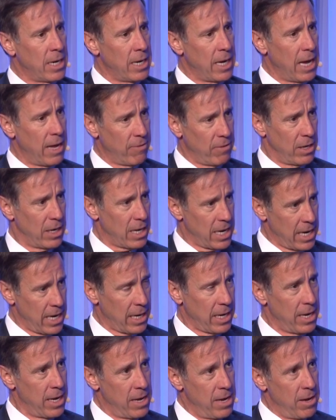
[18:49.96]
and the
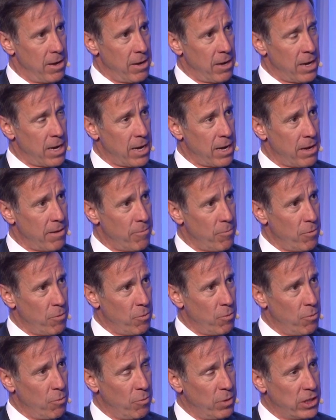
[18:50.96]
like.
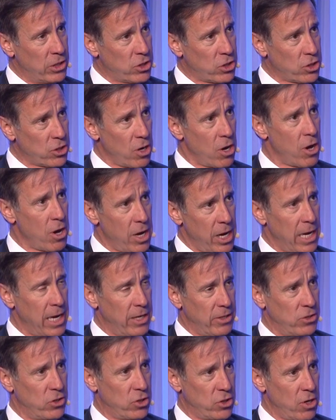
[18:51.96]
We saw
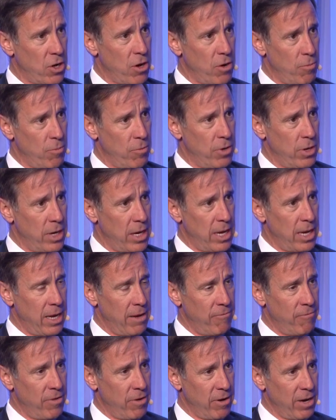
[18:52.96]
in Starwood a
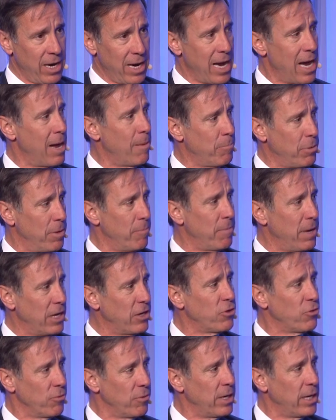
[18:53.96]
very
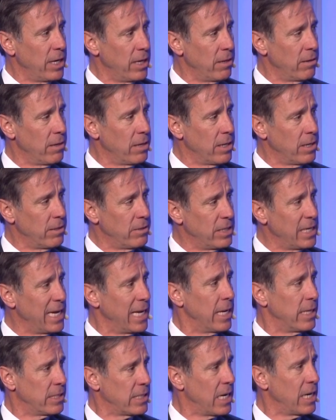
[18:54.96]
complementary
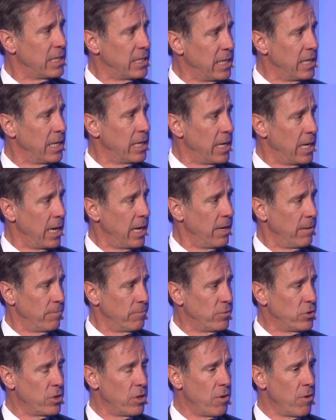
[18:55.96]
set of DNA.
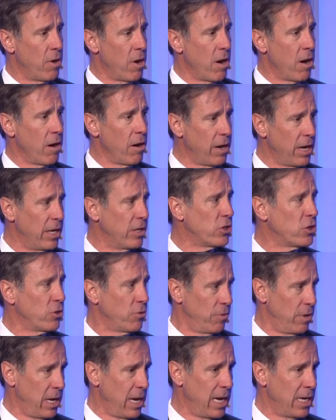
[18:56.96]
So our
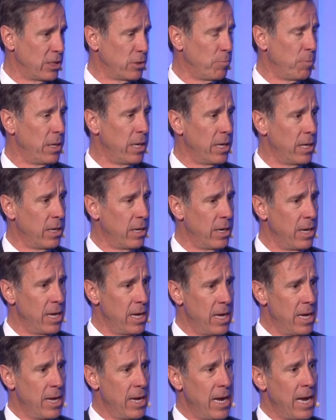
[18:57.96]
history has been
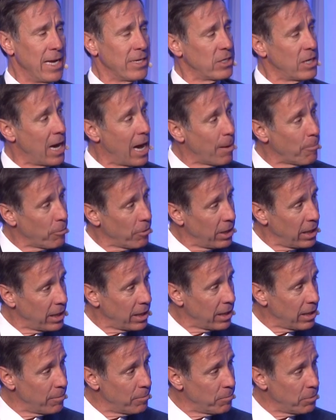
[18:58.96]
as an operating
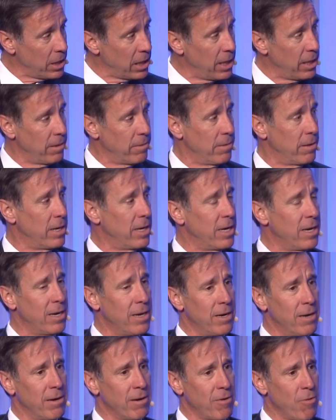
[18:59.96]
company,
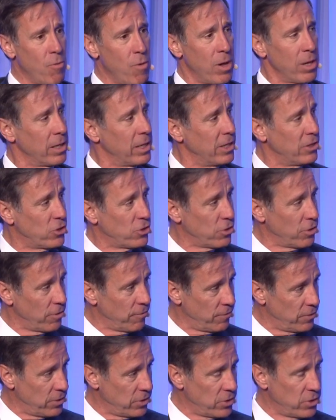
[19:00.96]
quality
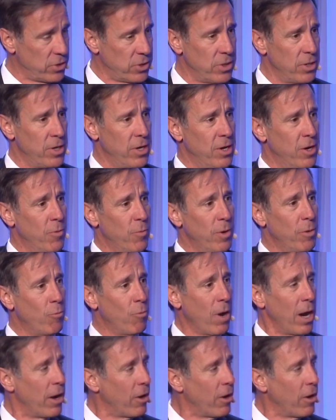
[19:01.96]
service, we run